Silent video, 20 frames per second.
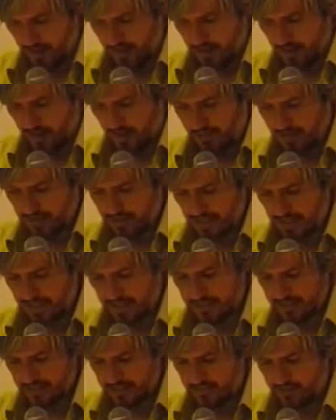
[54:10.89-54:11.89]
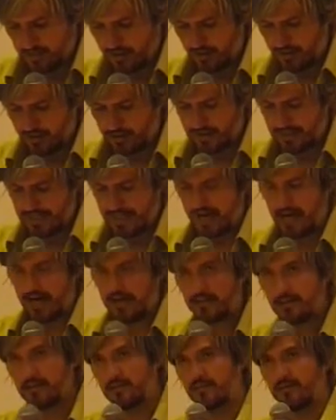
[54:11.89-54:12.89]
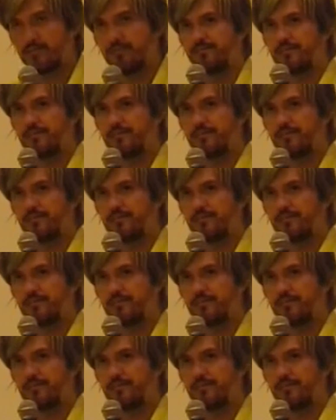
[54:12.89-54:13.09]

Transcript: I'm saying this because in other